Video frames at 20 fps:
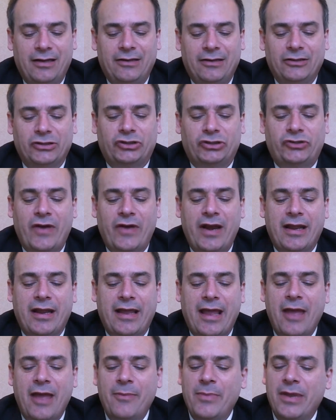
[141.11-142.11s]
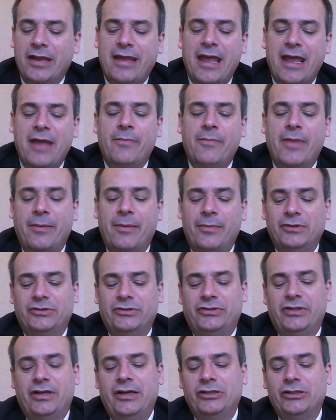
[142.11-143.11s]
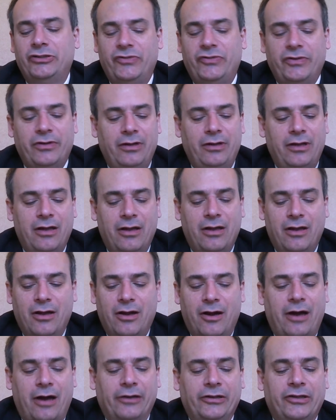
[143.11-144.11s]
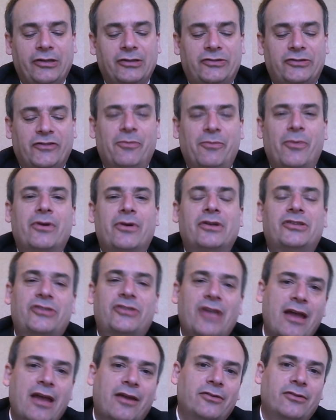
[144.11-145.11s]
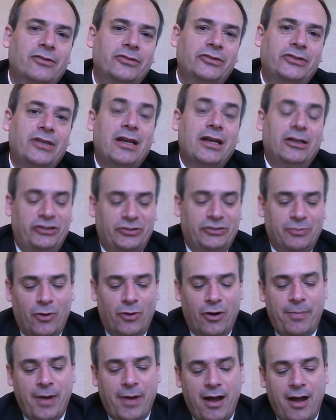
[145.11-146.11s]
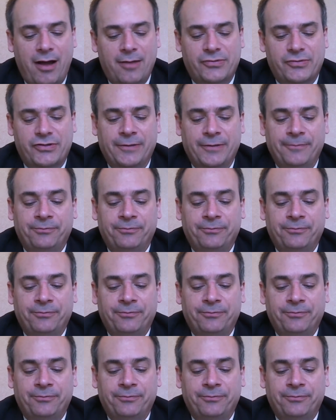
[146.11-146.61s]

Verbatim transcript: is training MEK members in Israel on the use of motorcycles and small bombs